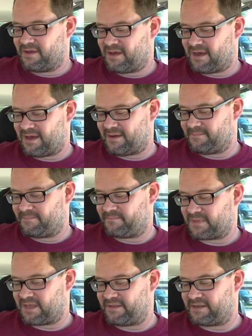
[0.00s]
And
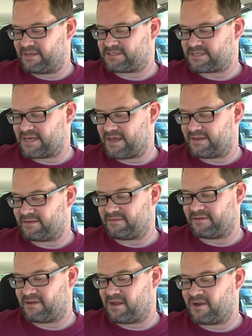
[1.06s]
he said,
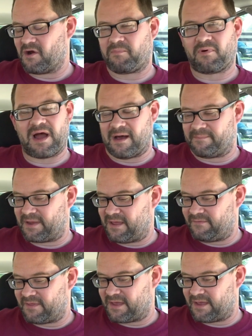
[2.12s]
no problem.
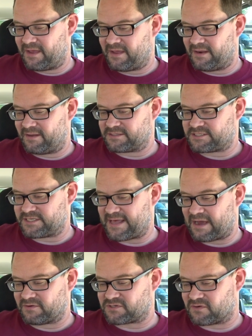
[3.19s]
And then, let's see,
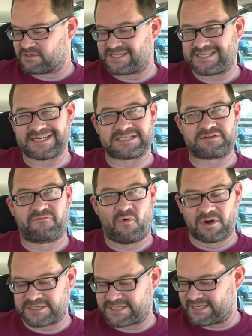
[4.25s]
that was on
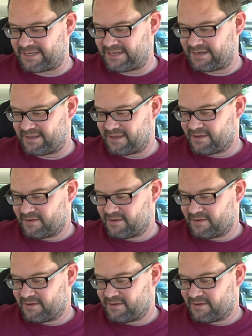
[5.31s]
6/14.